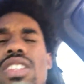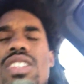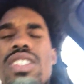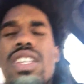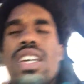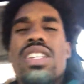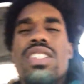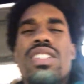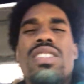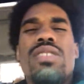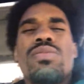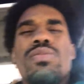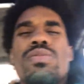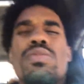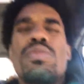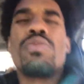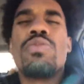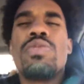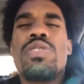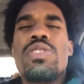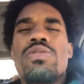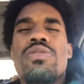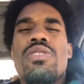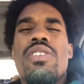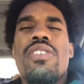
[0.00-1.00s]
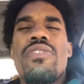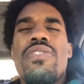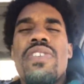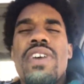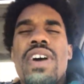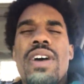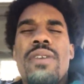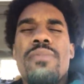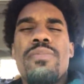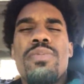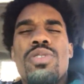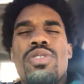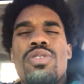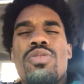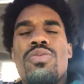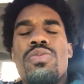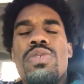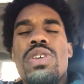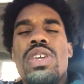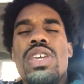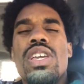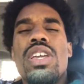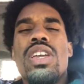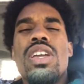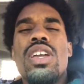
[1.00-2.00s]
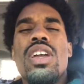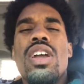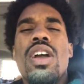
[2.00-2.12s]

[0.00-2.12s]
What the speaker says: It's actually supposed to be 125 per week.